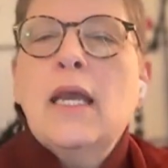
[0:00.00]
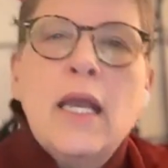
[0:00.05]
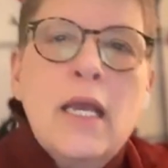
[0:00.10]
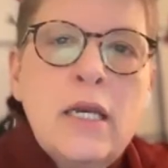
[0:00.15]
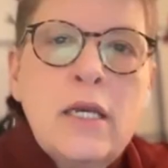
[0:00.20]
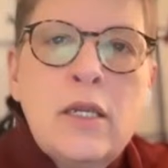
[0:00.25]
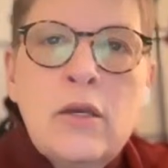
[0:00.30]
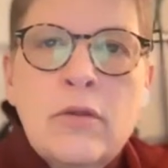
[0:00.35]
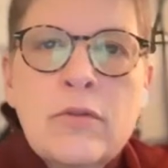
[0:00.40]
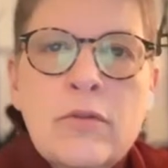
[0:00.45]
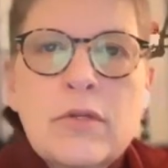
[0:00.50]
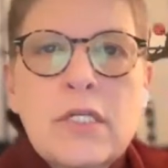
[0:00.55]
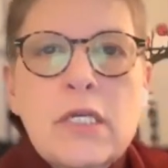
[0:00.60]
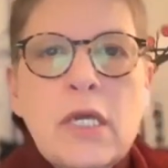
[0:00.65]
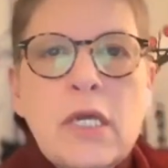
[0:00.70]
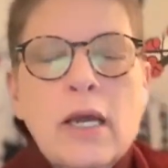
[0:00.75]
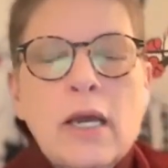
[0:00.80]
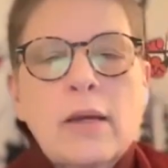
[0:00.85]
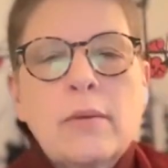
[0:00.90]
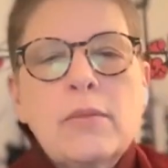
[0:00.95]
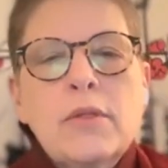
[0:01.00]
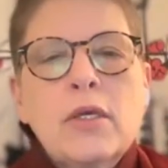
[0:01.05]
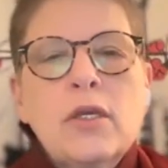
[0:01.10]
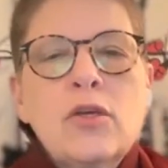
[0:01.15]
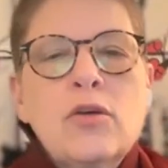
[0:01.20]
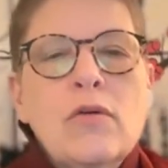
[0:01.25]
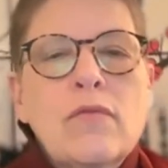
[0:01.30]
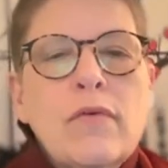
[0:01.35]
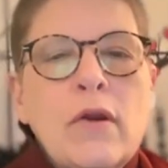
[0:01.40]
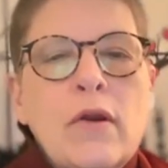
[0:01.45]
Any other time that
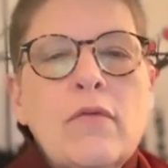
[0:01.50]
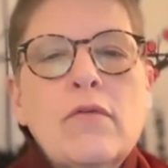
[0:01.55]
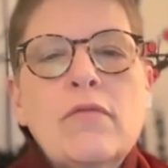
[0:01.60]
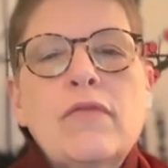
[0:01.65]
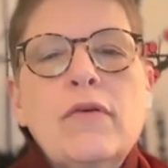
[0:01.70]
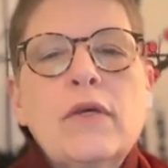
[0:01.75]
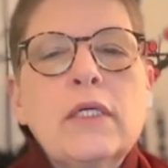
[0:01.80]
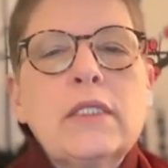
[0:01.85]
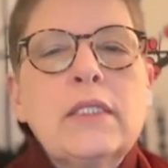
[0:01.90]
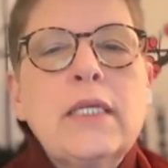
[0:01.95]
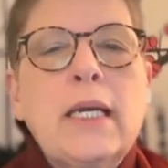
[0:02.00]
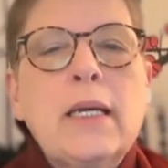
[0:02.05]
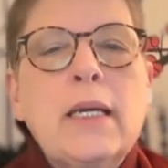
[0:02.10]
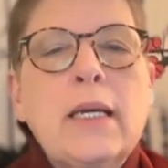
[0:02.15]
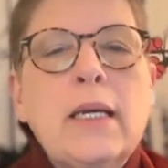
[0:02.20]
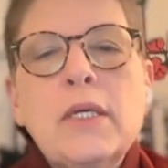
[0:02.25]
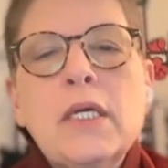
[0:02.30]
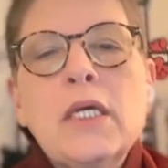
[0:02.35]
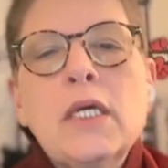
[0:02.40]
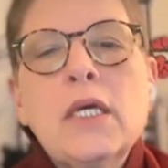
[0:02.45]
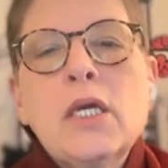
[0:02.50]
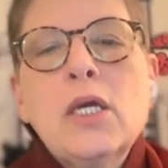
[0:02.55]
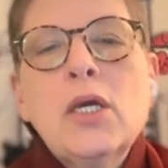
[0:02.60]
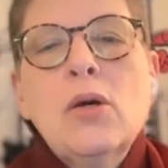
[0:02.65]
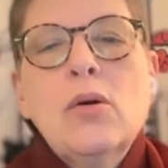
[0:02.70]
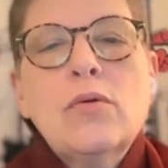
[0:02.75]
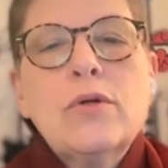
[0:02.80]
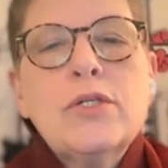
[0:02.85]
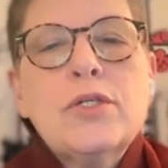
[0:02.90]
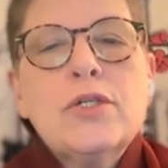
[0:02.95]
you have ever felt happy
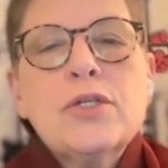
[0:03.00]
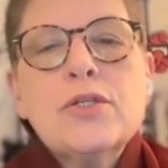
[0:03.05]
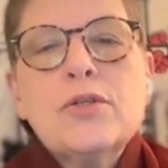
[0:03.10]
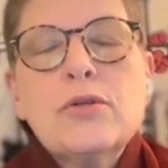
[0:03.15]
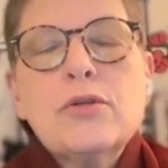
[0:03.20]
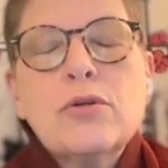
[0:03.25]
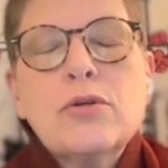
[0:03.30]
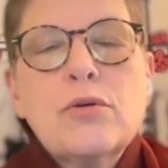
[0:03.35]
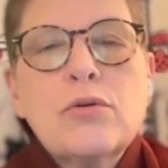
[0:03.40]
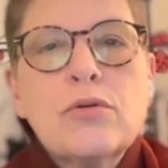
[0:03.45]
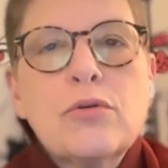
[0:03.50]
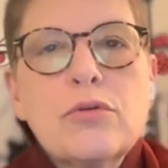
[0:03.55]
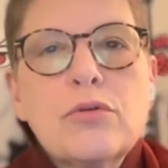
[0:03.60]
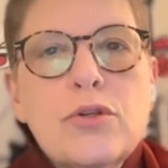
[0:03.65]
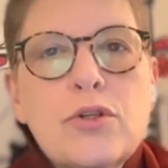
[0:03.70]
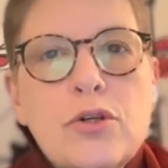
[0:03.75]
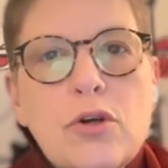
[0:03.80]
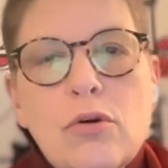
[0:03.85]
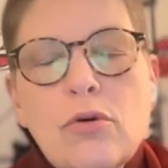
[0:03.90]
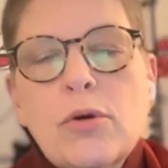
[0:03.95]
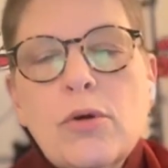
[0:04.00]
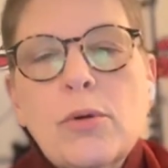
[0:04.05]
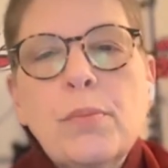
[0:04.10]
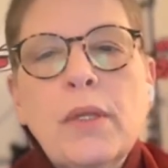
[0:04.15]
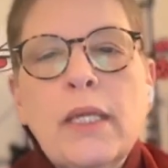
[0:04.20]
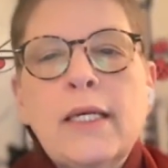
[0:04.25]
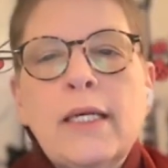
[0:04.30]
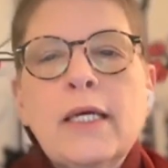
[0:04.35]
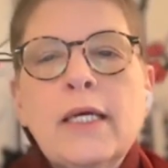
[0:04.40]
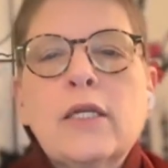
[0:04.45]
was just a cruel joke
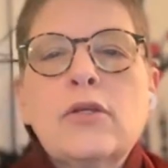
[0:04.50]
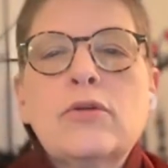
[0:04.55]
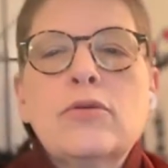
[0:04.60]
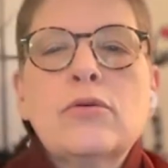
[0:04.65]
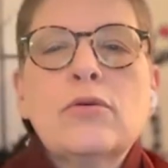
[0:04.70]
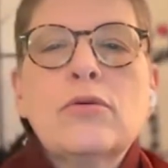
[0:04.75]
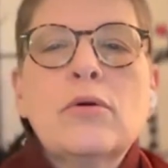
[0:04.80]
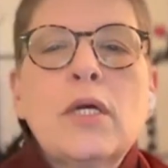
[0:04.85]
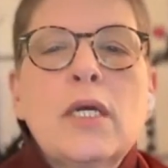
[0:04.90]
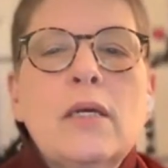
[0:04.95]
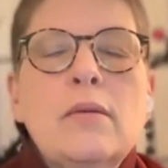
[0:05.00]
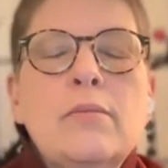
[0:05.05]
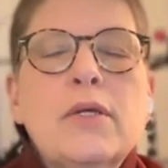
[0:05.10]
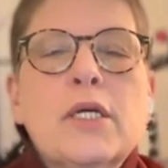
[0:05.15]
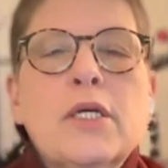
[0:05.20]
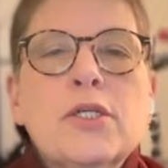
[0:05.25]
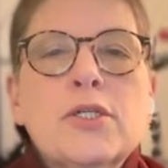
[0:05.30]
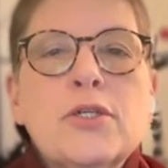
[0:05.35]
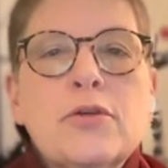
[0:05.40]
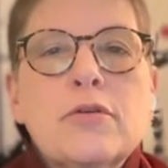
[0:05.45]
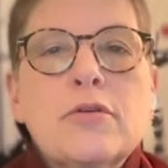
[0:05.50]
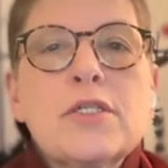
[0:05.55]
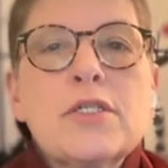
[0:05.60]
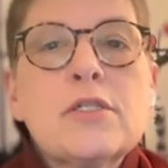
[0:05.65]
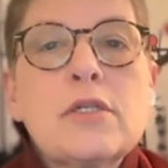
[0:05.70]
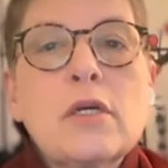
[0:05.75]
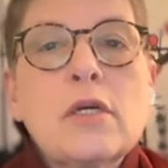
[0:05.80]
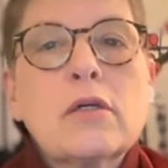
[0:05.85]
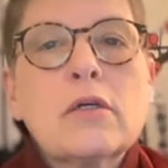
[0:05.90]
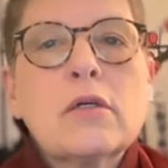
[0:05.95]
played on you because you're a
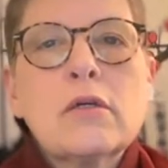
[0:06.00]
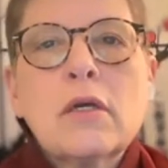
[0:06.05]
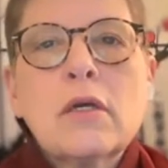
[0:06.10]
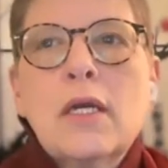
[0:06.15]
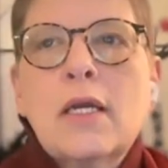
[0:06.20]
sucker.